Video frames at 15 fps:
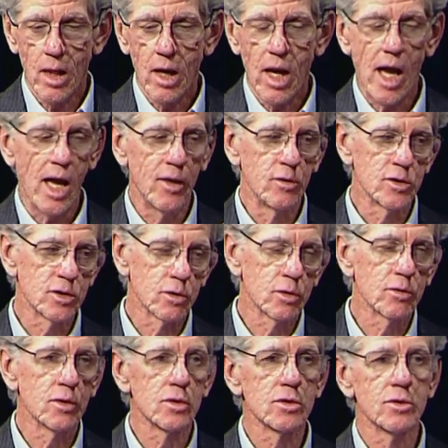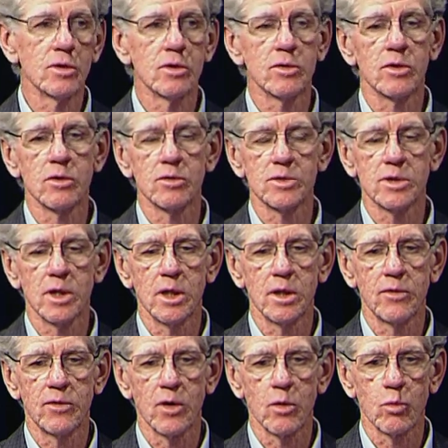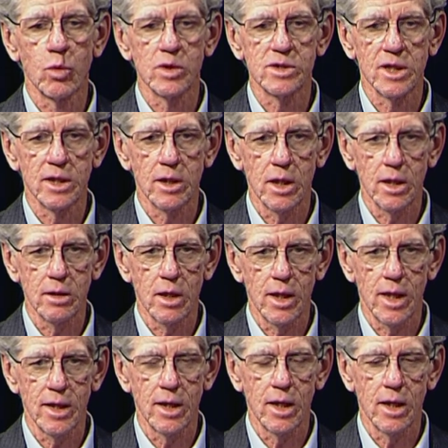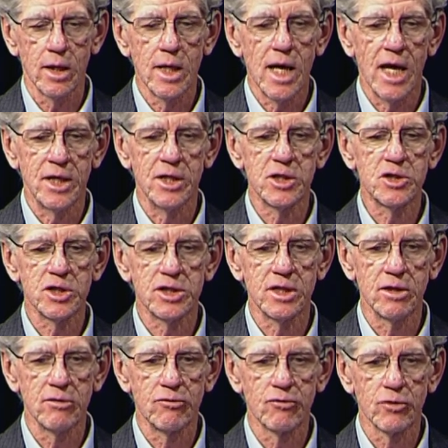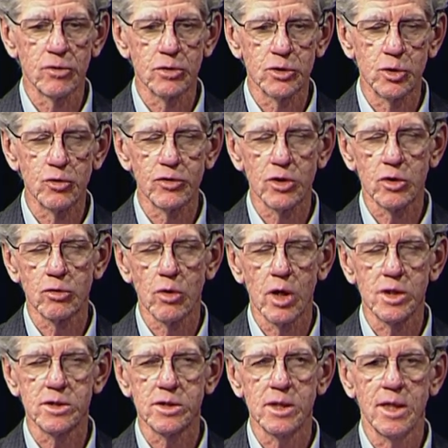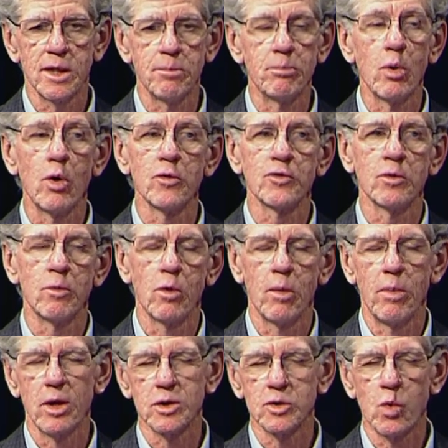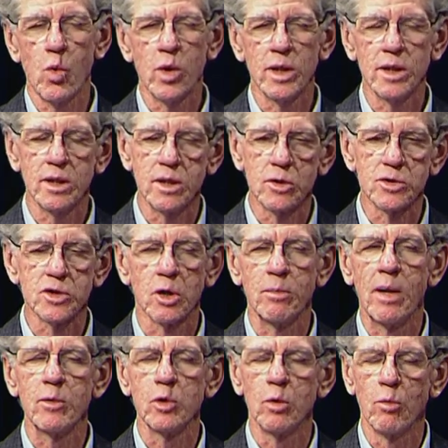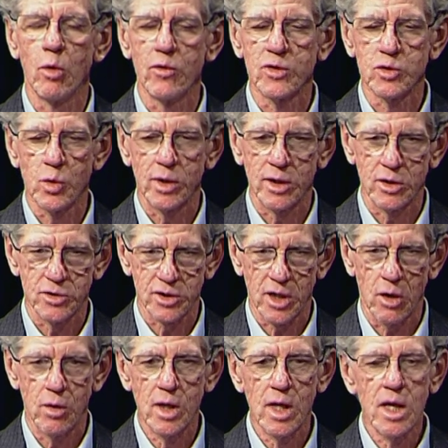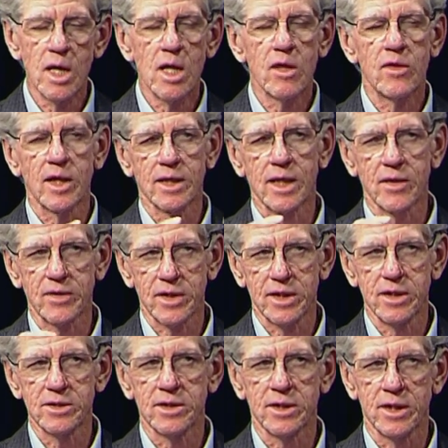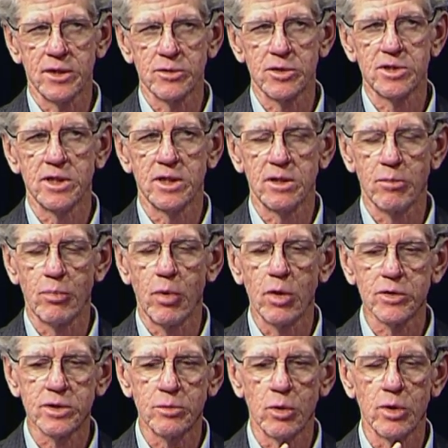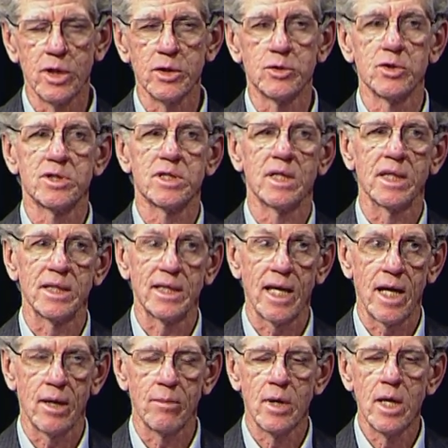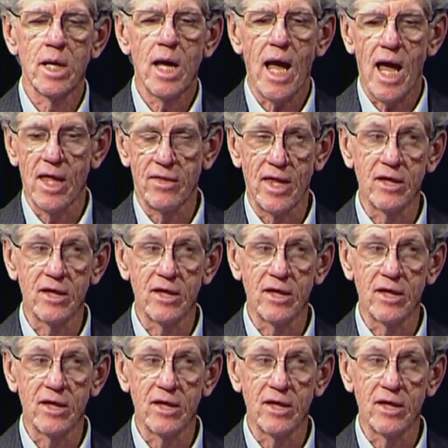and there was a initiative for youth lacrosse in Baltimore about 20 years ago, maybe a little more than 20 years ago. That got the kids in the inner city of Baltimore interested in the game, and that